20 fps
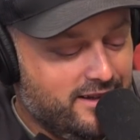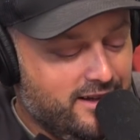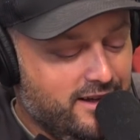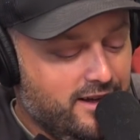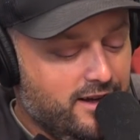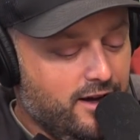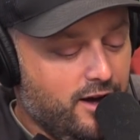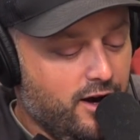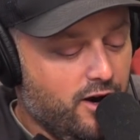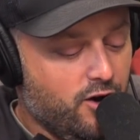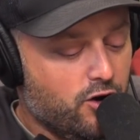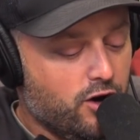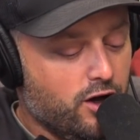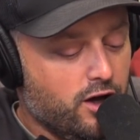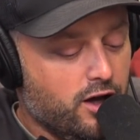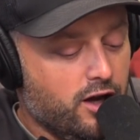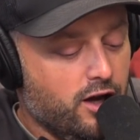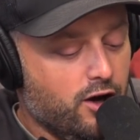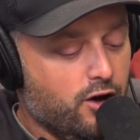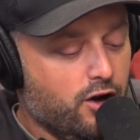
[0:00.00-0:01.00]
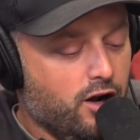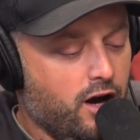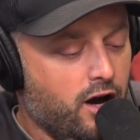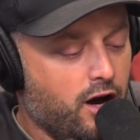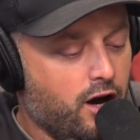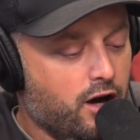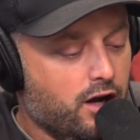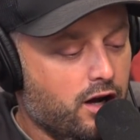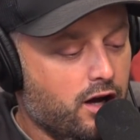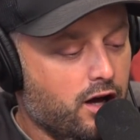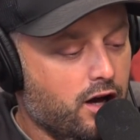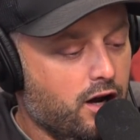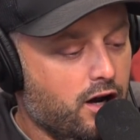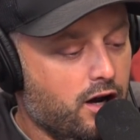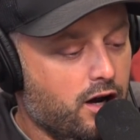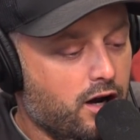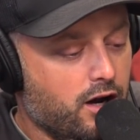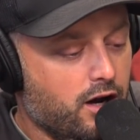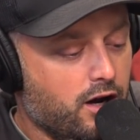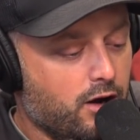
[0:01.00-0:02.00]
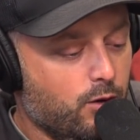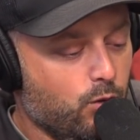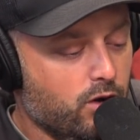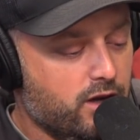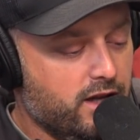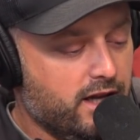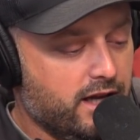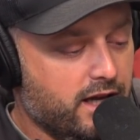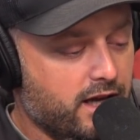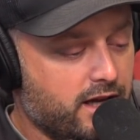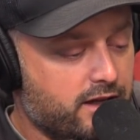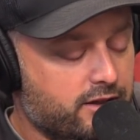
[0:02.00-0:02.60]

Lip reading: Hold on. What that guy?